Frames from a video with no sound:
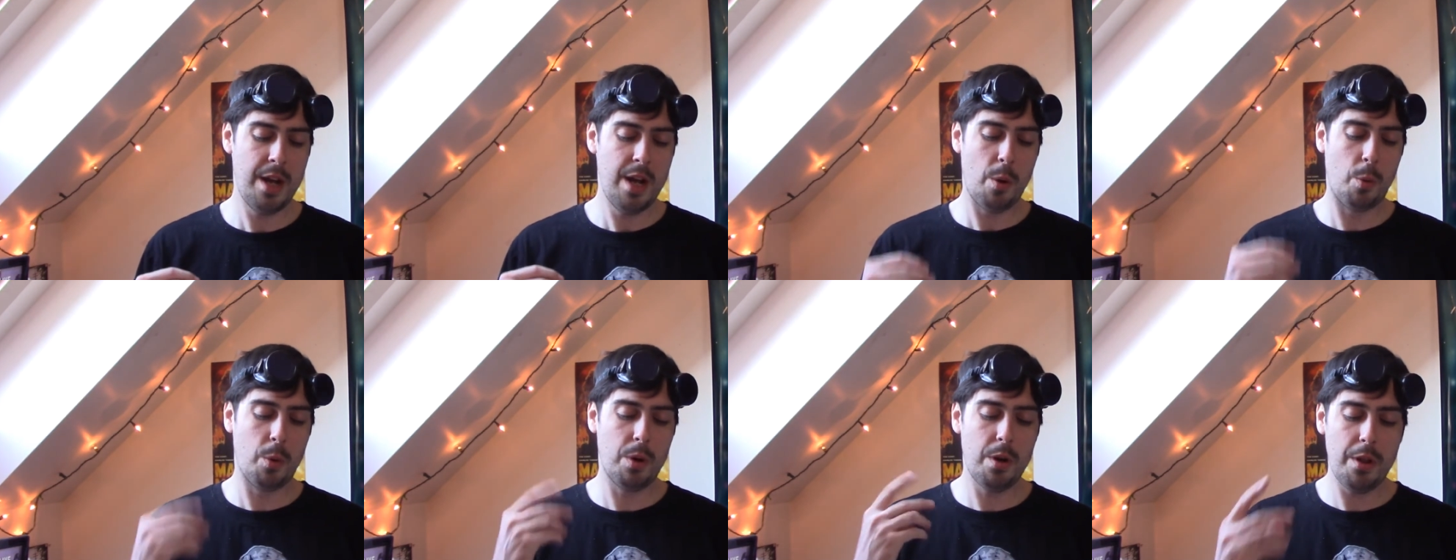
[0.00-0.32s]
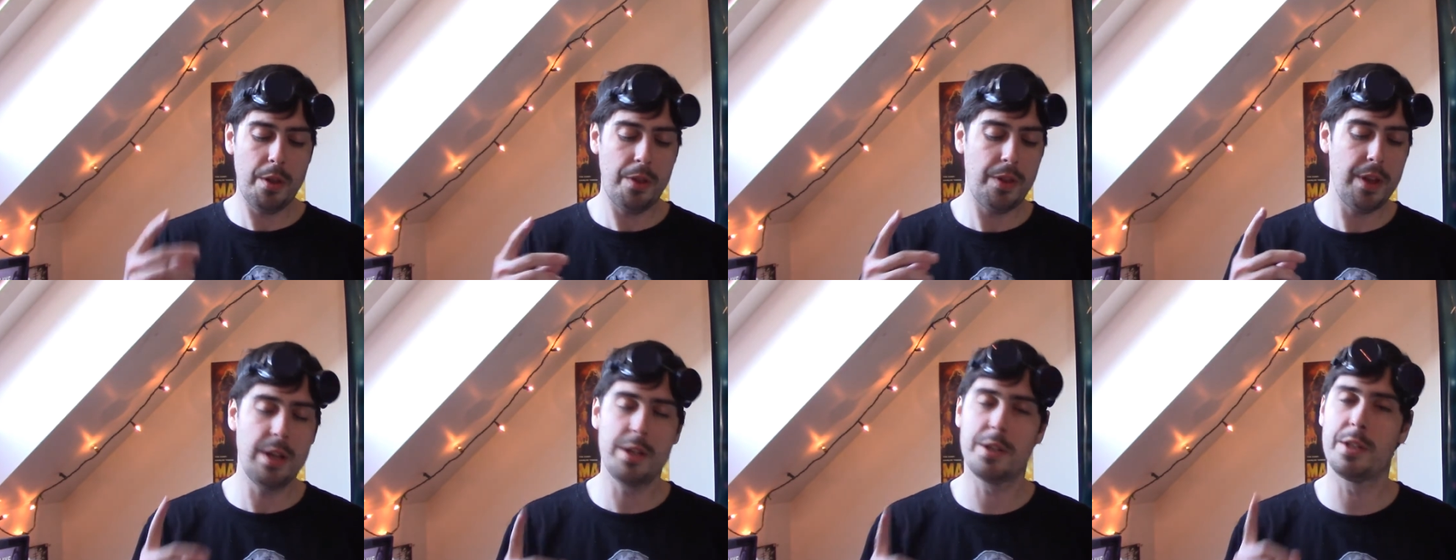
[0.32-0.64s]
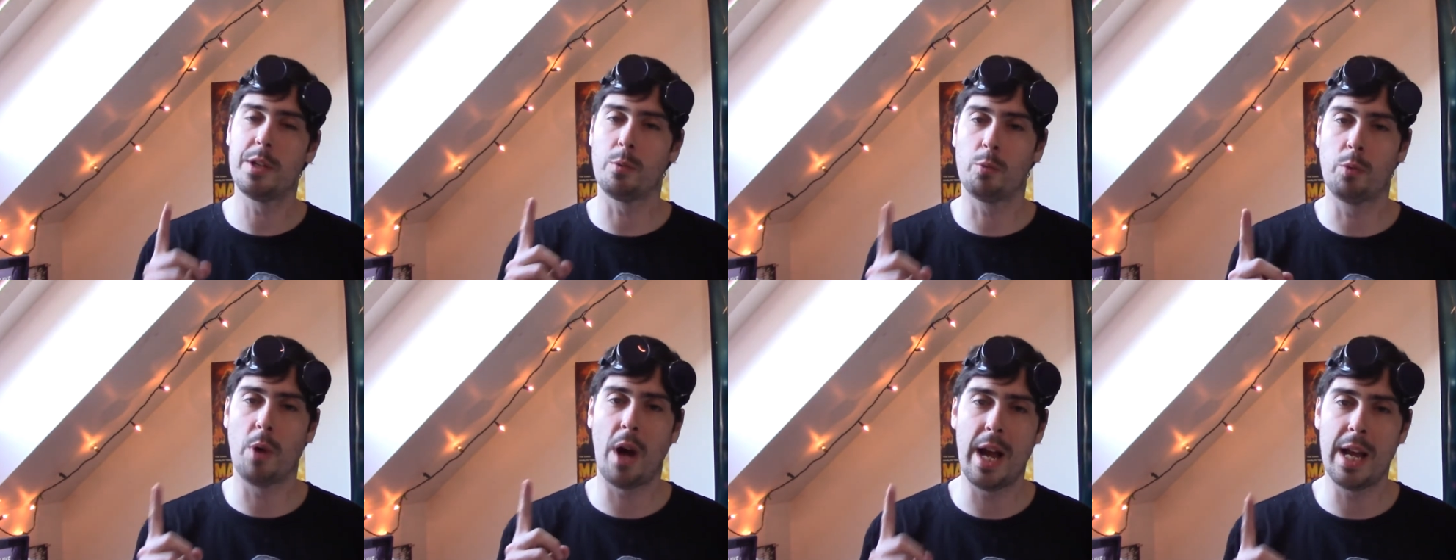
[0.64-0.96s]
one of the things
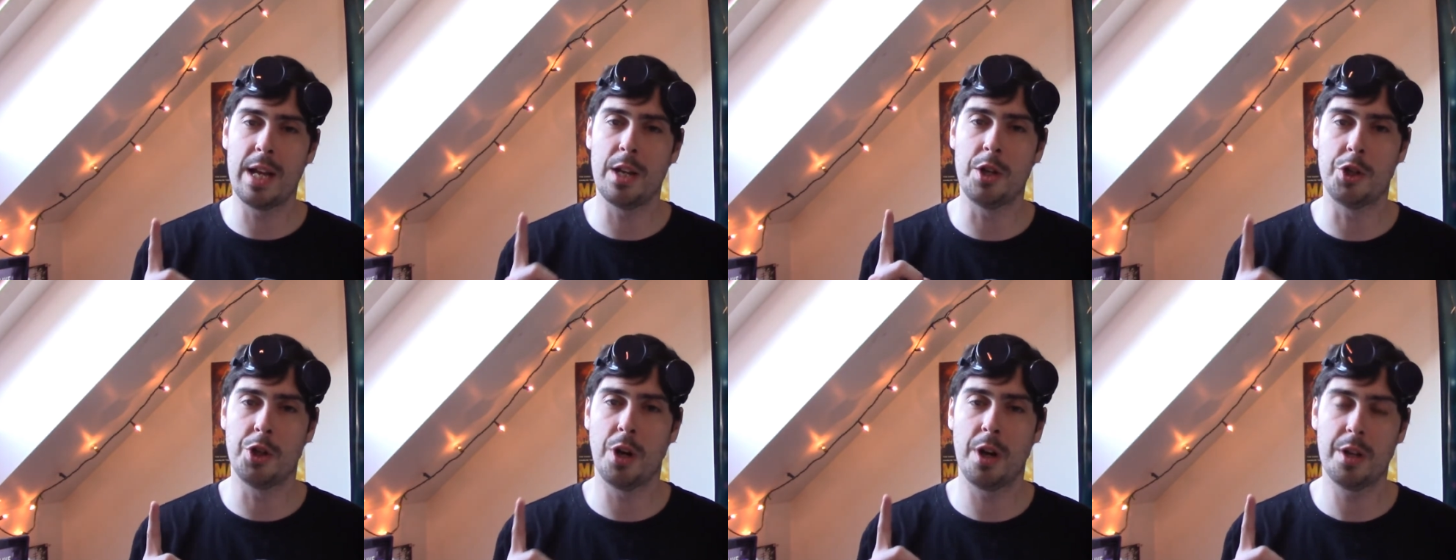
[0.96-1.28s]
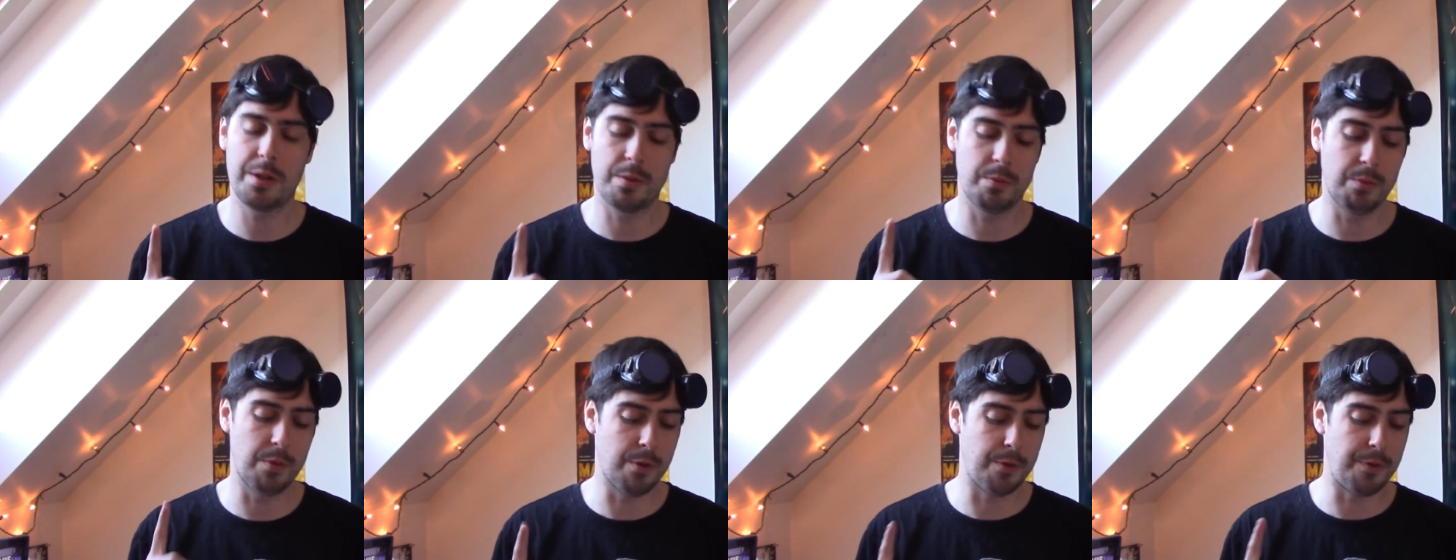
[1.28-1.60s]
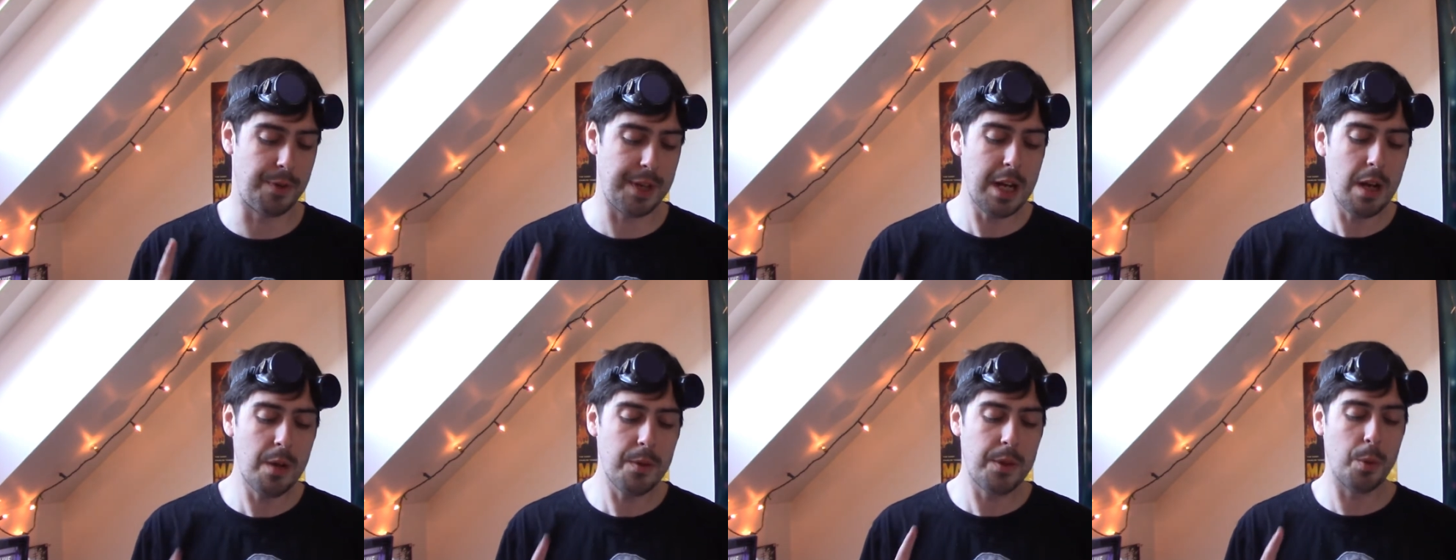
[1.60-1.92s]
that Rian Johnson
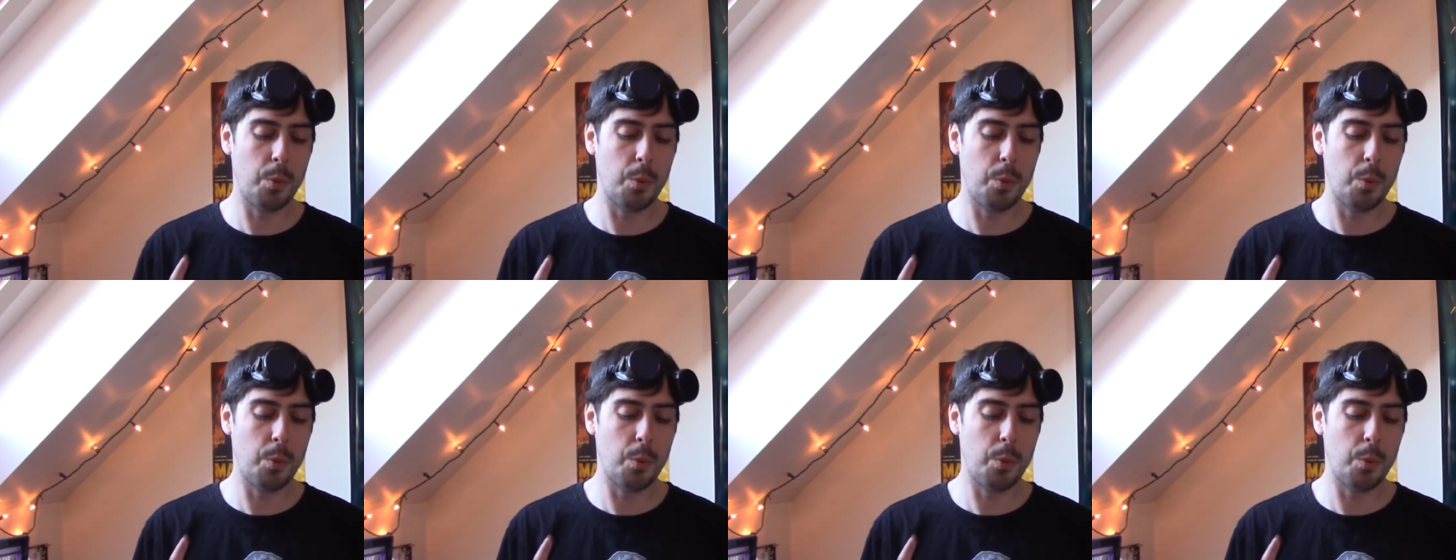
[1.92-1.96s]
revealed